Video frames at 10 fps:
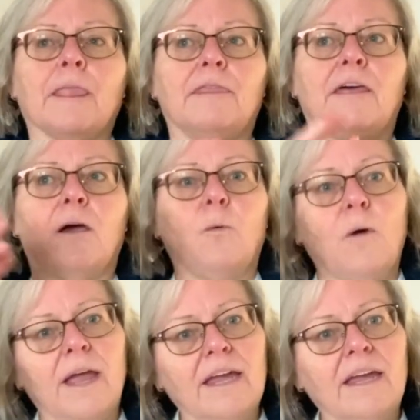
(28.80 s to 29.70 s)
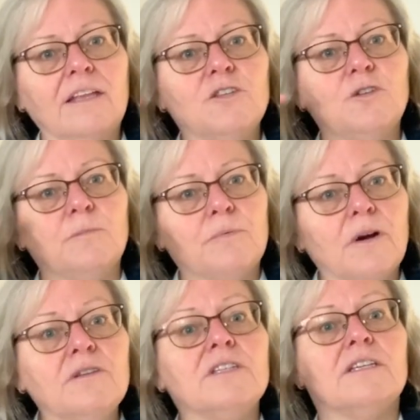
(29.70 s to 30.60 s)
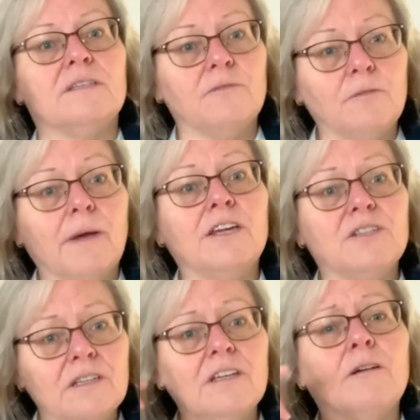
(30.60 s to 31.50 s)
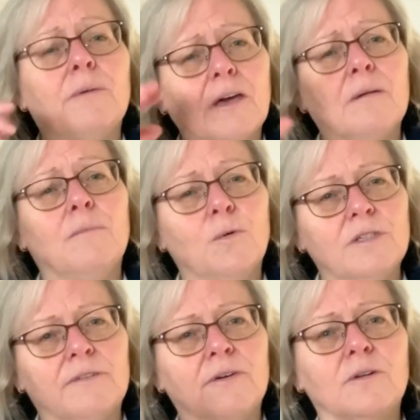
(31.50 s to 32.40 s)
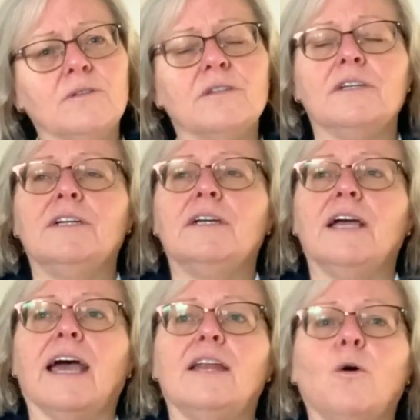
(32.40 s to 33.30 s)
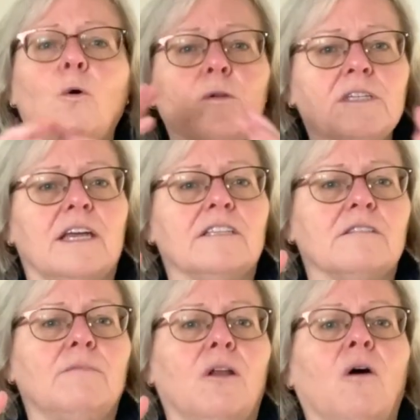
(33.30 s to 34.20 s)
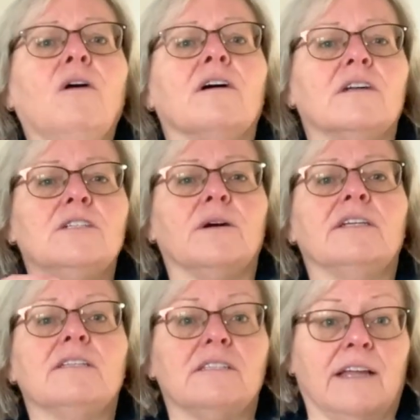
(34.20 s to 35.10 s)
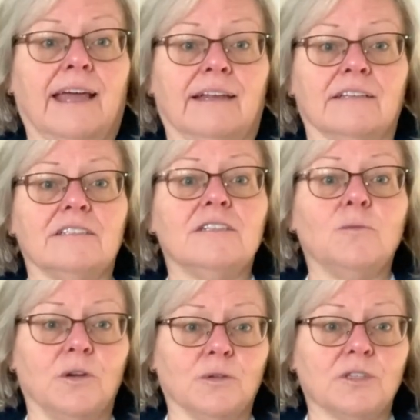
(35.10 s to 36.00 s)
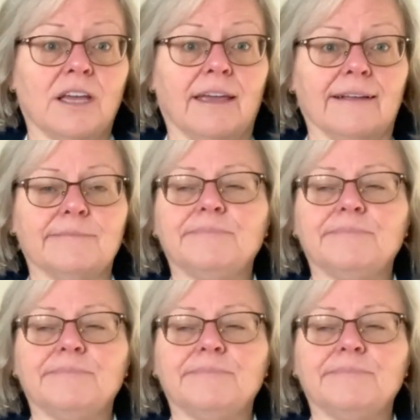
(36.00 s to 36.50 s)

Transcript: their way to process information can become more difficult, and it all takes them longer to understand what you're saying.